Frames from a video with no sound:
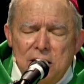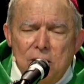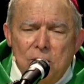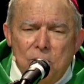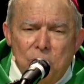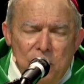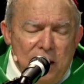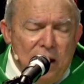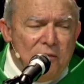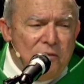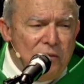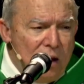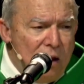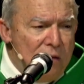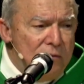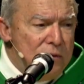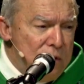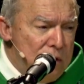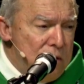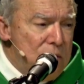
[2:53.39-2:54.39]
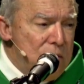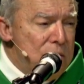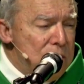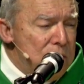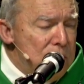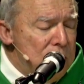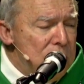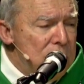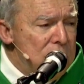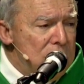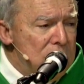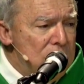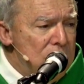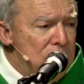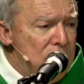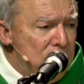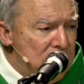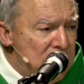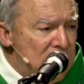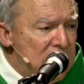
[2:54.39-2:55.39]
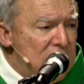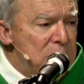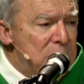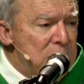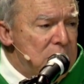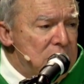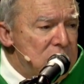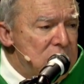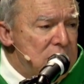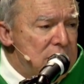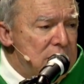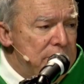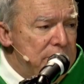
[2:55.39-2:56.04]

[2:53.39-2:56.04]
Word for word: we have loved you who were enemies.